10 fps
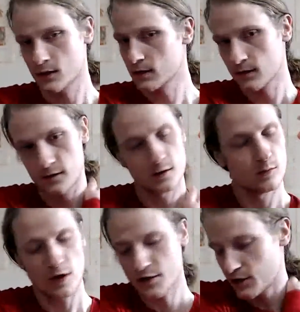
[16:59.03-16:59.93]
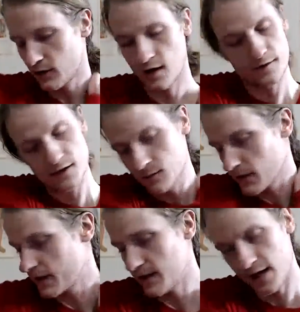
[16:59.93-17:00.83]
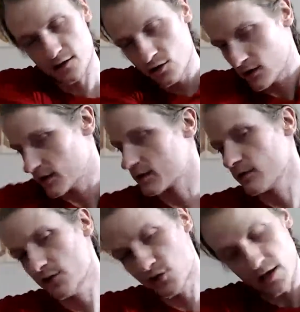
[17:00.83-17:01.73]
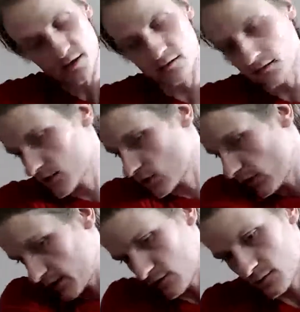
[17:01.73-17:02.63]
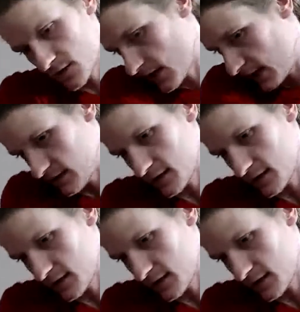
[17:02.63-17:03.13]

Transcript: Good, brushing off some of the tension as we gently stretch from side to